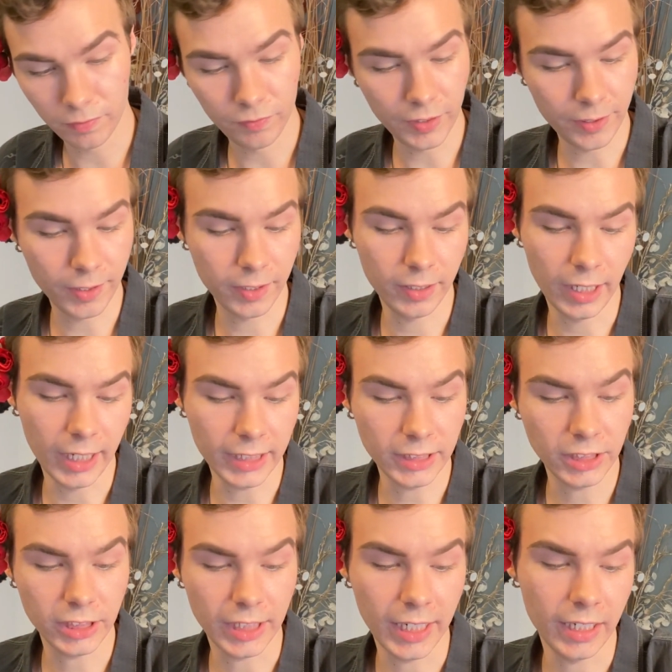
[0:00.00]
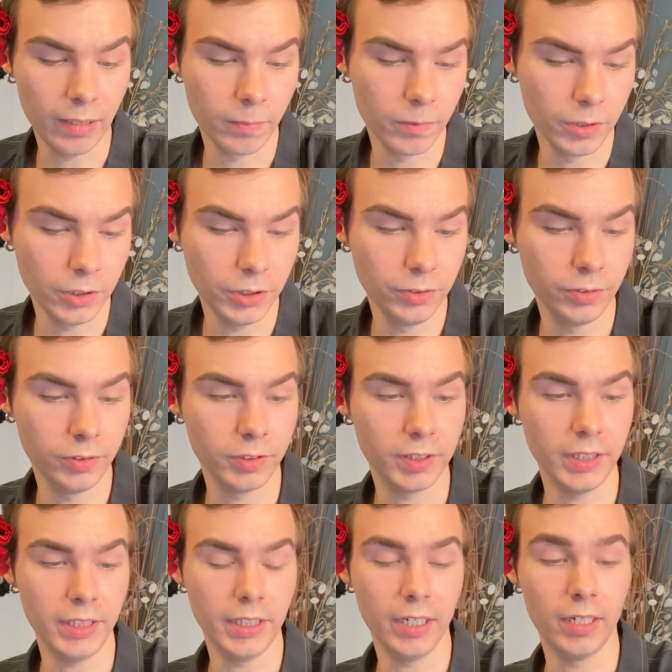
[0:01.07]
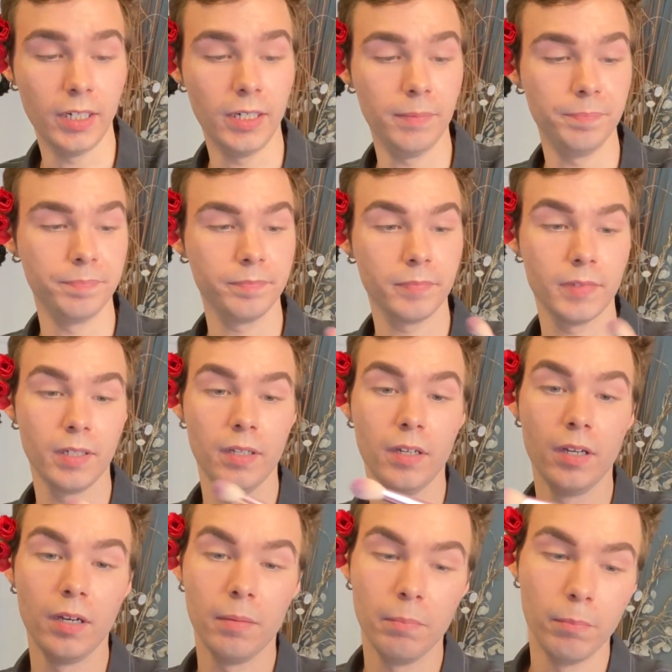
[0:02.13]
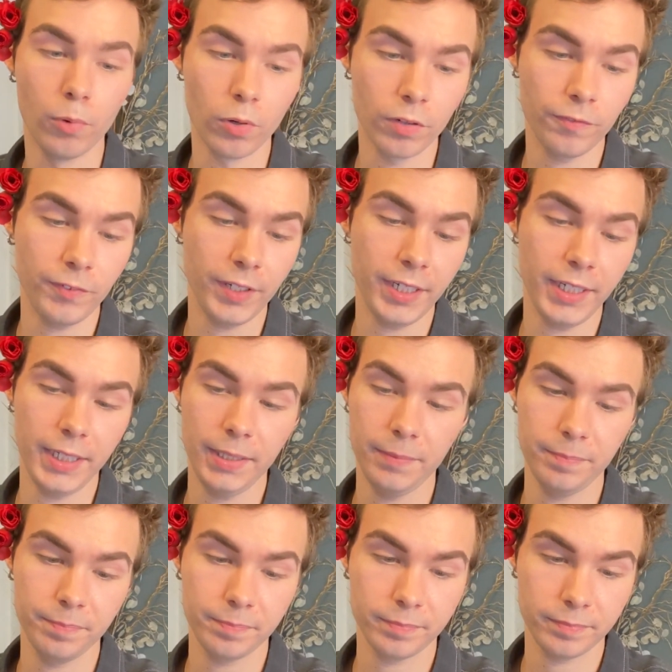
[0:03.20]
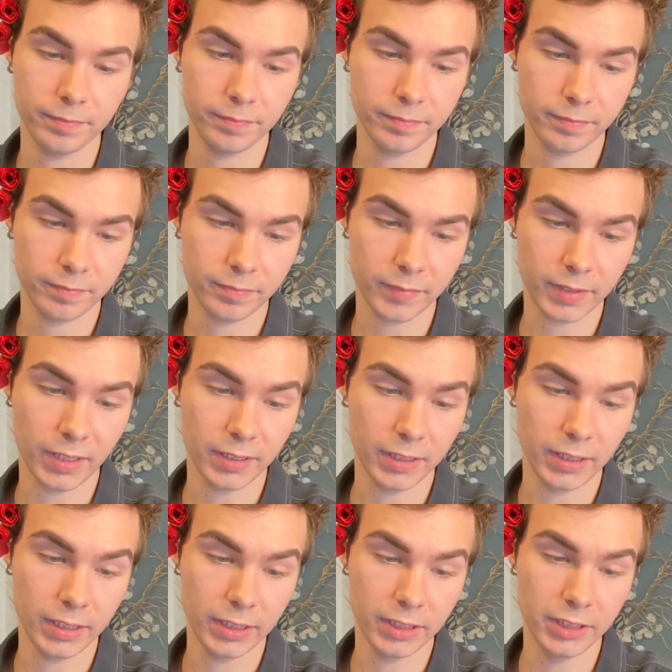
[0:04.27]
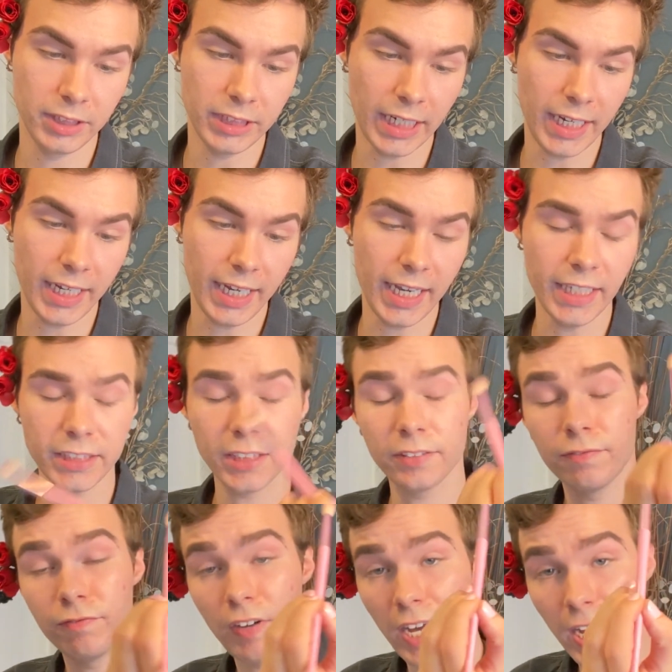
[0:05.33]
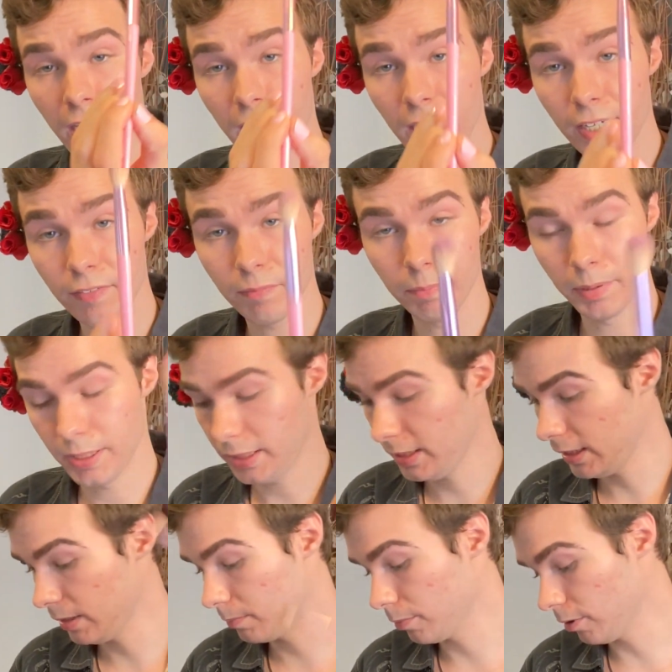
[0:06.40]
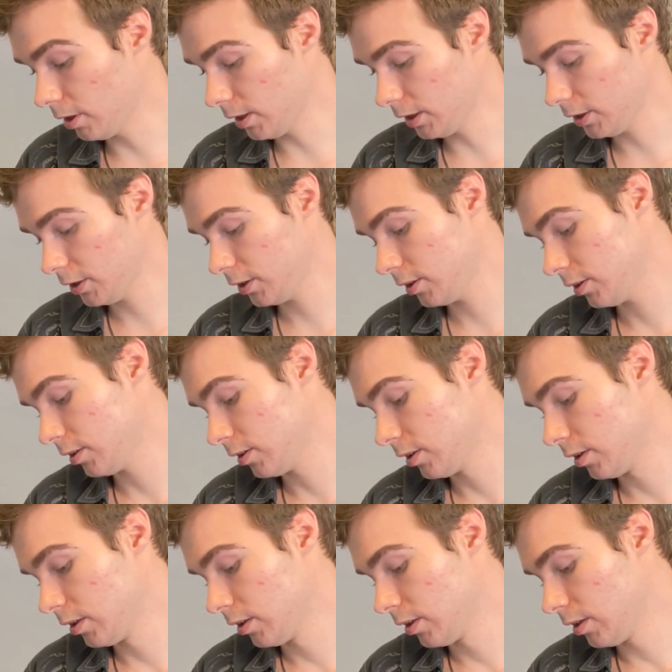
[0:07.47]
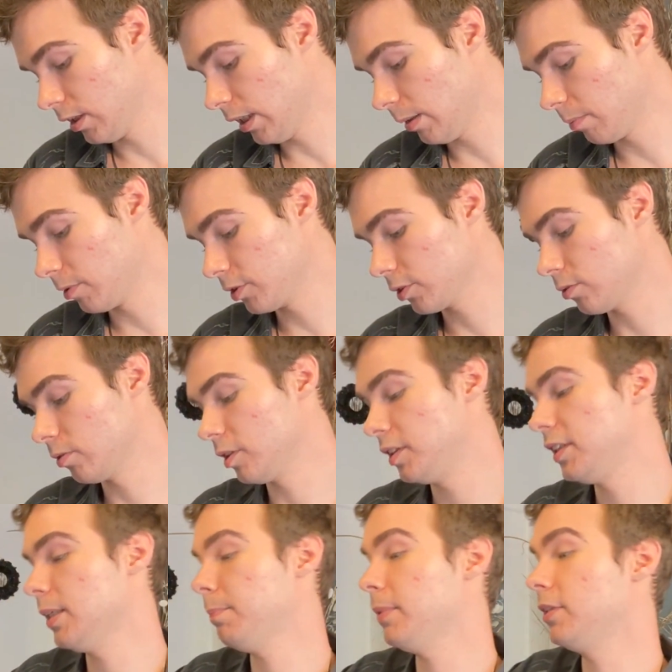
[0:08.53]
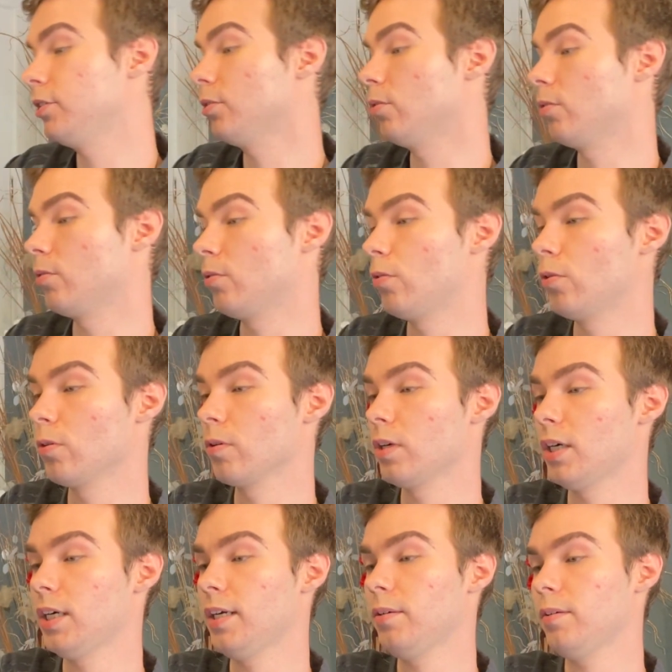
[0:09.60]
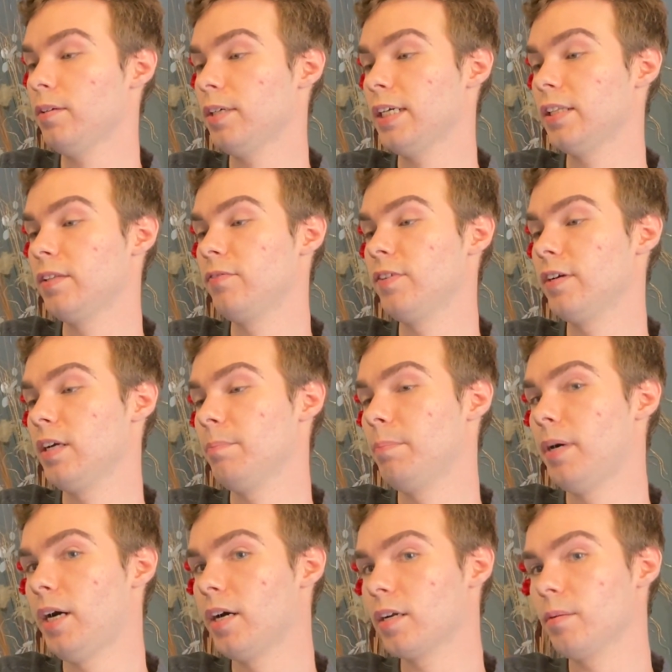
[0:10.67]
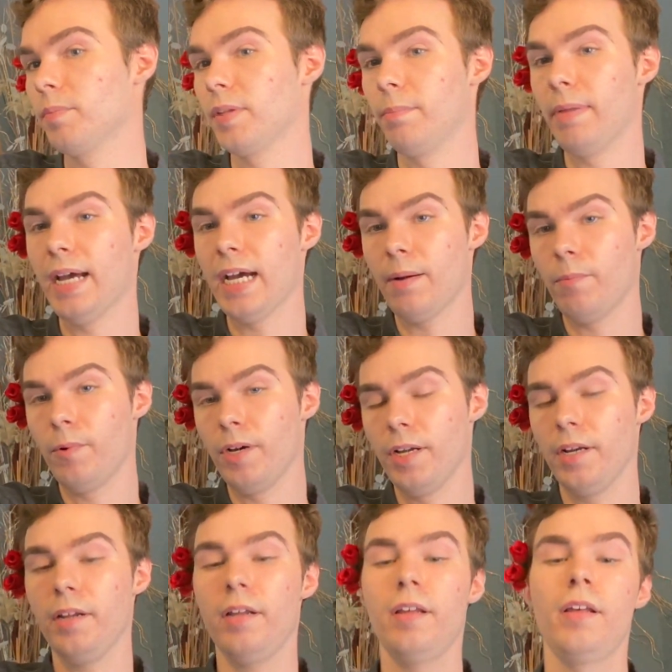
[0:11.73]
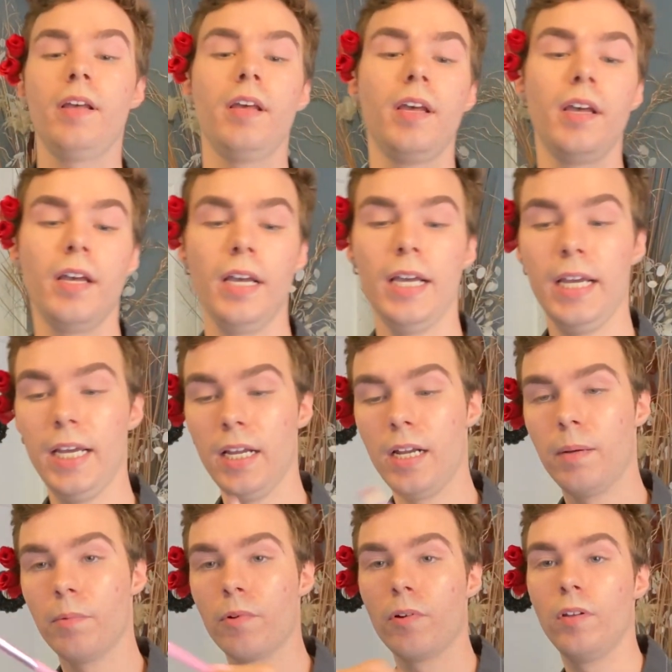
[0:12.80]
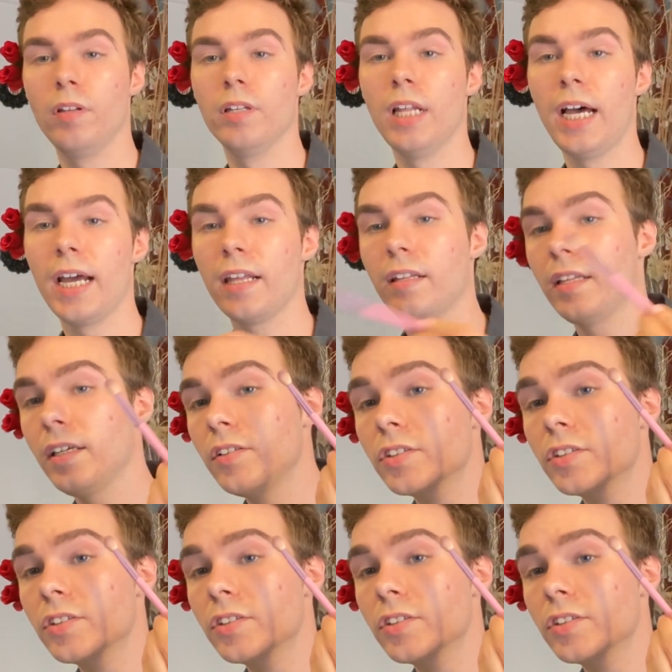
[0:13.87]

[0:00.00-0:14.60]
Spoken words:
very light shade. I'm going to use the Morphe JS5 blending brush. I'm just going to dip into Aura at the very bottom, the matte one, and I'm going to lightly